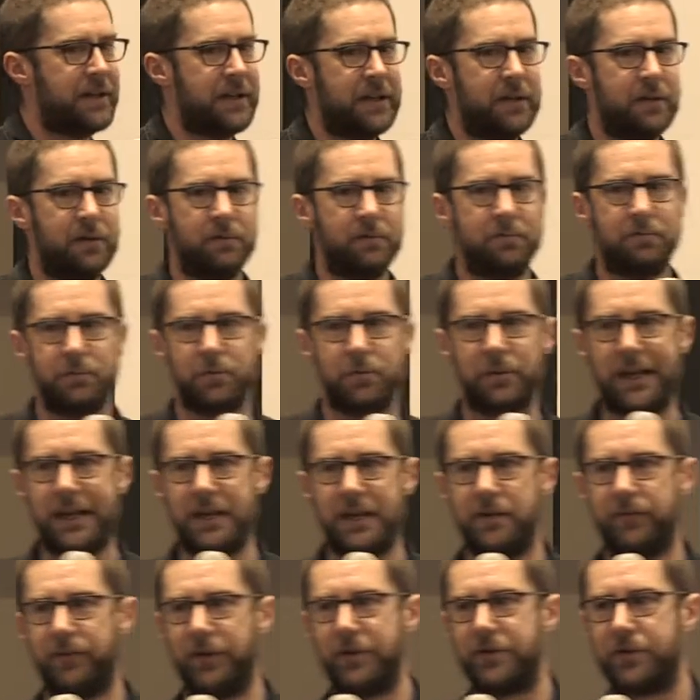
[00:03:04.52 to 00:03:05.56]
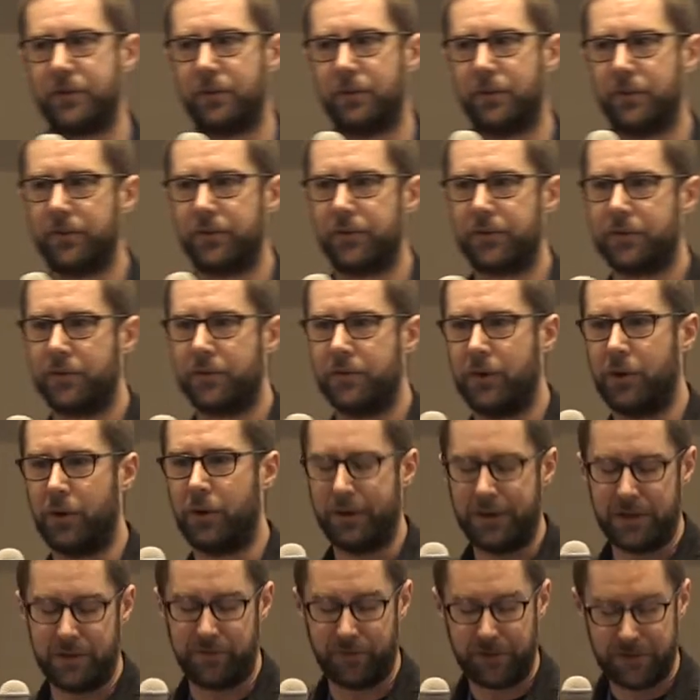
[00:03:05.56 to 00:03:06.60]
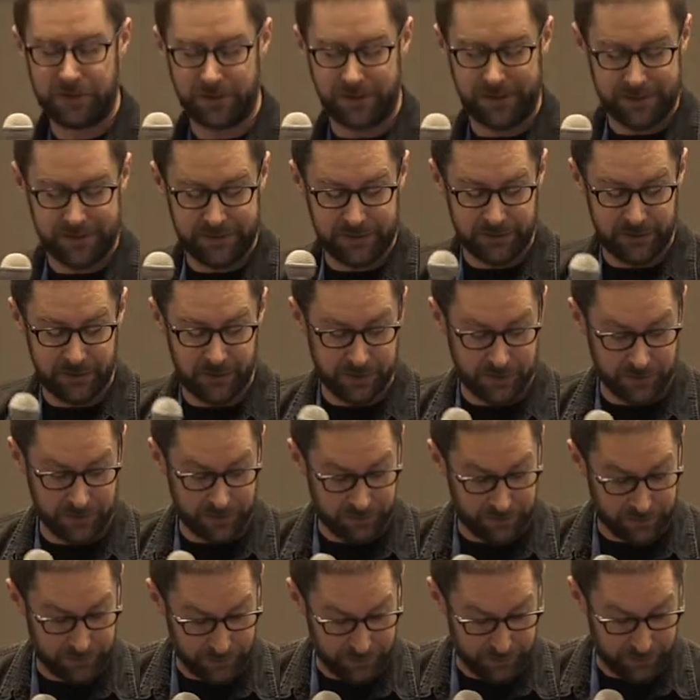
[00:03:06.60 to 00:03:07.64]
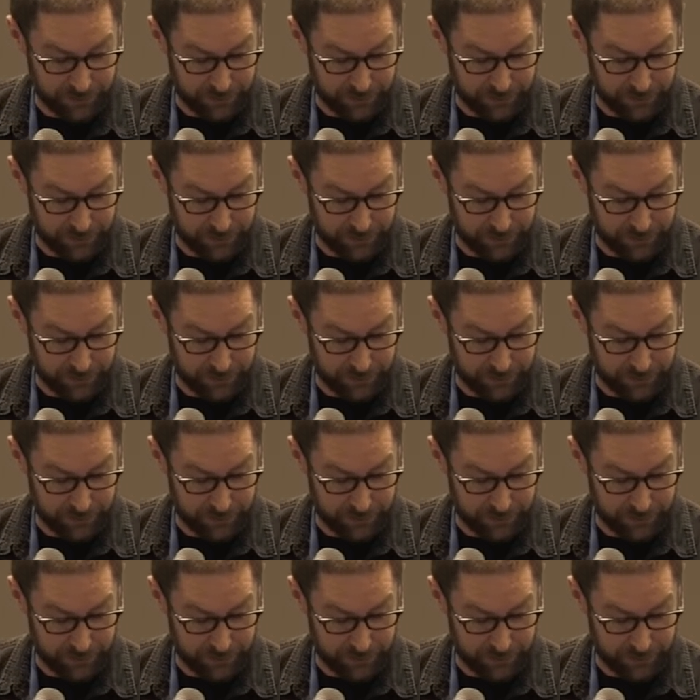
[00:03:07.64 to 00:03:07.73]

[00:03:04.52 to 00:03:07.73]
in individuals or individual institutions.